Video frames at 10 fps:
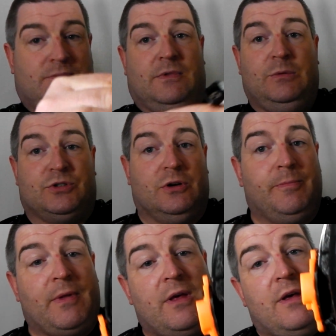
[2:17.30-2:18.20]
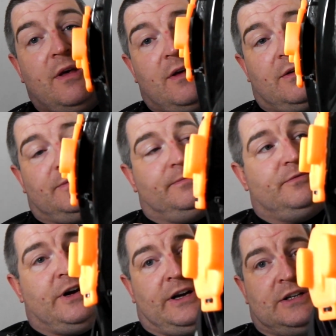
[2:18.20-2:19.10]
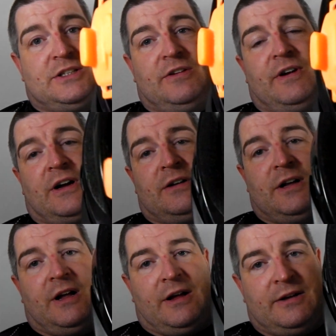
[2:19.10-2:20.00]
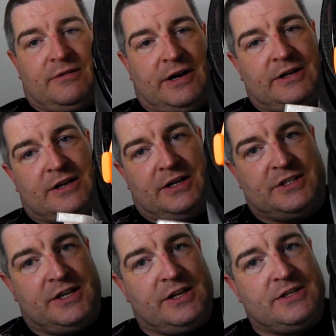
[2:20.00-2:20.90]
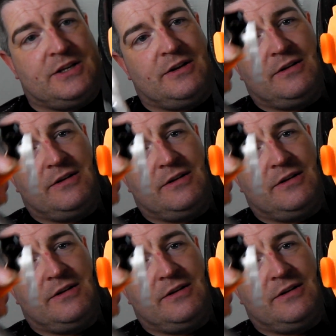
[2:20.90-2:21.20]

that was good. Right, let's see if I can. Uh, right, can you see this?